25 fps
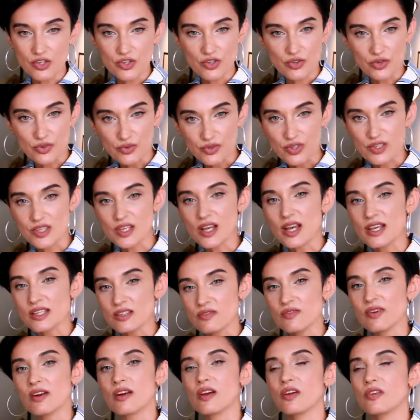So this has
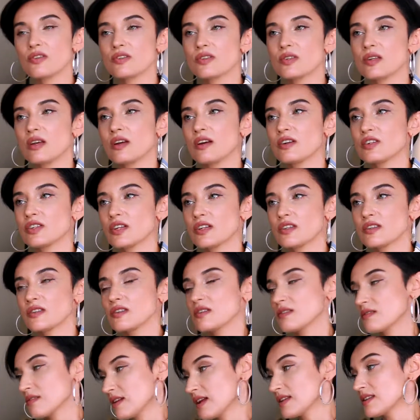a very good sillage
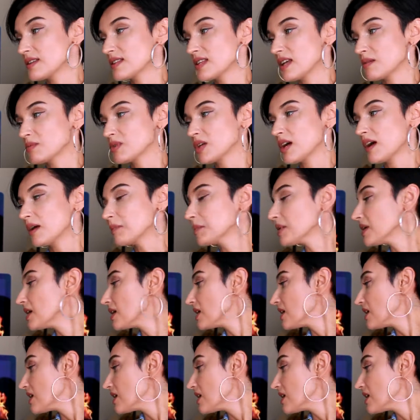at the same time.